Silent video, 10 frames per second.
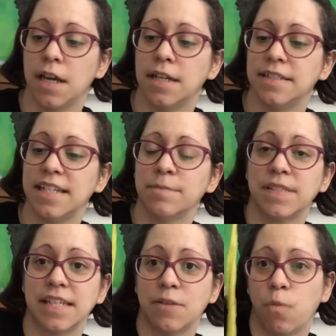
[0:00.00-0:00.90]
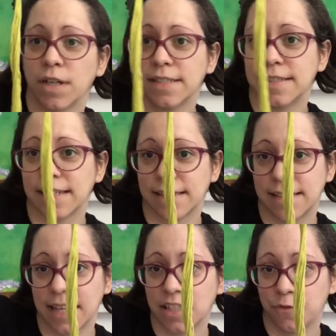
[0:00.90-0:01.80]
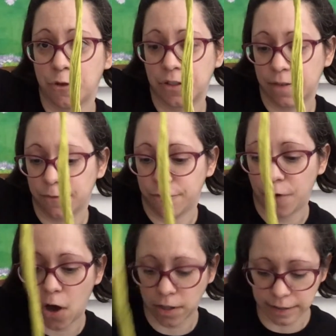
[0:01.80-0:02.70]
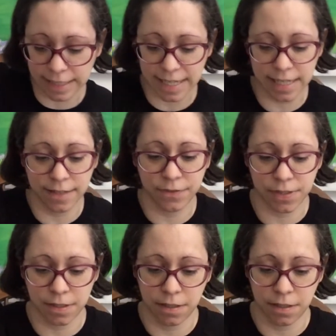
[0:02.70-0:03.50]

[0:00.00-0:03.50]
DMC 166 for some fall leaves.